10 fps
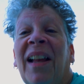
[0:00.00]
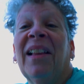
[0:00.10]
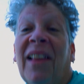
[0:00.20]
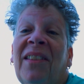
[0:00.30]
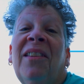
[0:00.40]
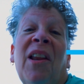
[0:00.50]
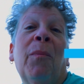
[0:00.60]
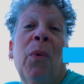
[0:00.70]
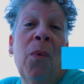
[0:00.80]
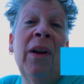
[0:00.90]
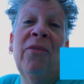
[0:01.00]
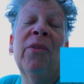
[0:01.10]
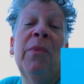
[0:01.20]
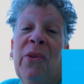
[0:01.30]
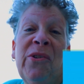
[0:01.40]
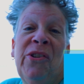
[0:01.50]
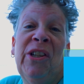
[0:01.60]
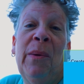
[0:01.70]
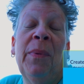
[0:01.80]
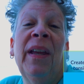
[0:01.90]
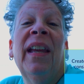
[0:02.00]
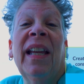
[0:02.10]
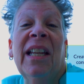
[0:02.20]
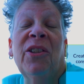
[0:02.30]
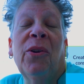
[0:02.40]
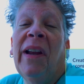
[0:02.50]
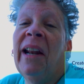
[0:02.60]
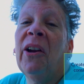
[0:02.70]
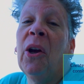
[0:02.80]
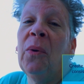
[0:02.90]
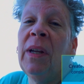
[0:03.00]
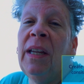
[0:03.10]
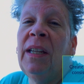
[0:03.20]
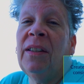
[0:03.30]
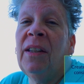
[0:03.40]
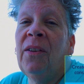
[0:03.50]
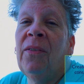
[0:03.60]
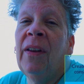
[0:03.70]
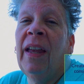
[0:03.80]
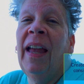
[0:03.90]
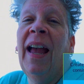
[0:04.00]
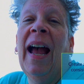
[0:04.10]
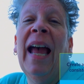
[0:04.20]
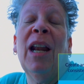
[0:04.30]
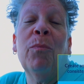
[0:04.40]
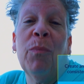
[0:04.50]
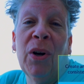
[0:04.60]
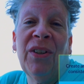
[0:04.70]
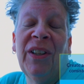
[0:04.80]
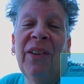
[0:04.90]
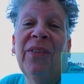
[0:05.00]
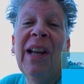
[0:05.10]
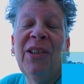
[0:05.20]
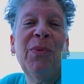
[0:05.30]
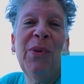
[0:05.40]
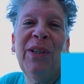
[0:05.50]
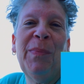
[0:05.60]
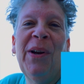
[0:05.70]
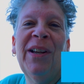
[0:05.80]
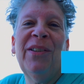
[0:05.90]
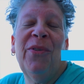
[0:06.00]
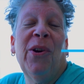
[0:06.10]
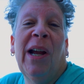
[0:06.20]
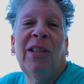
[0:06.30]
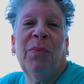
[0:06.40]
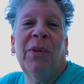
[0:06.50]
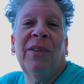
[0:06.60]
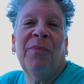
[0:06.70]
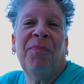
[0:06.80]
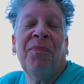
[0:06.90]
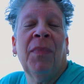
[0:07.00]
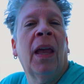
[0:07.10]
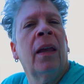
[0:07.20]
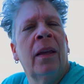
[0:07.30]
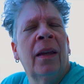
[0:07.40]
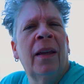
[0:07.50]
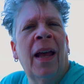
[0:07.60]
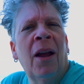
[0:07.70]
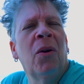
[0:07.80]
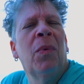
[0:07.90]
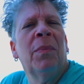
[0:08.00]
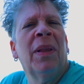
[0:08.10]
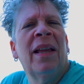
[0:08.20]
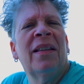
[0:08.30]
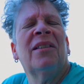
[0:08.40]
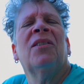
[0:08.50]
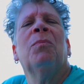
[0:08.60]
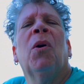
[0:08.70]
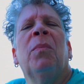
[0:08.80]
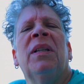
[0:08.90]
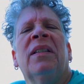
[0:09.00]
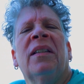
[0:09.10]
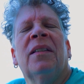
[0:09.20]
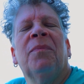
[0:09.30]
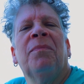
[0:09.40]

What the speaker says: Lesson number 1 from the cruise ship is create a cohesive and immersive customer experience for your customers. How can we apply this to small business?